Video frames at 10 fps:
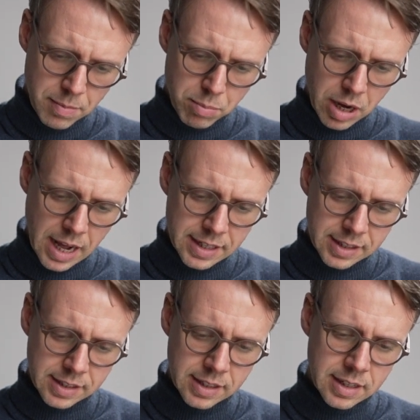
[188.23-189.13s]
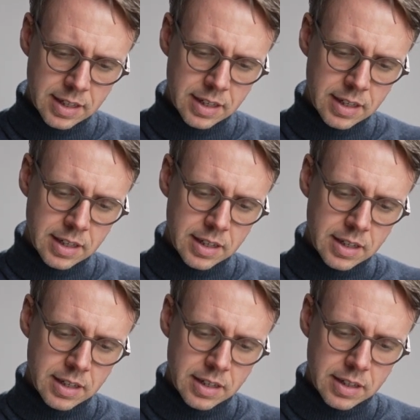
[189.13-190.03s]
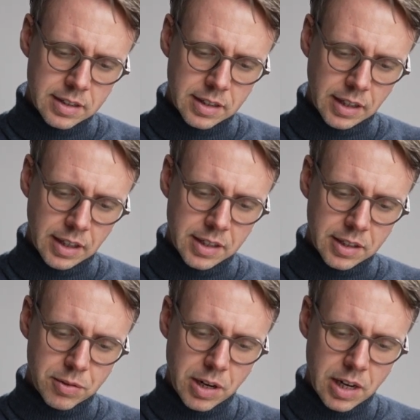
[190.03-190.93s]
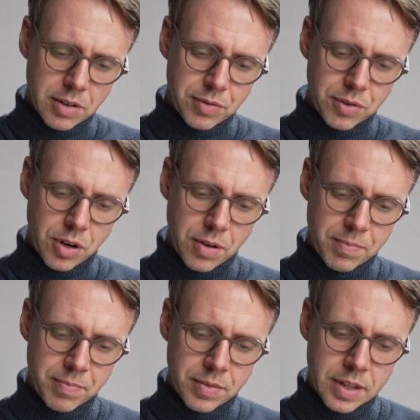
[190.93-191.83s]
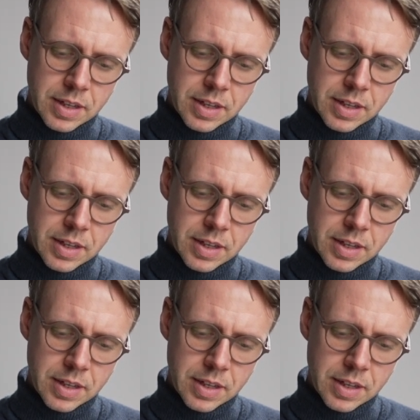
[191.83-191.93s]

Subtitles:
plus the integral from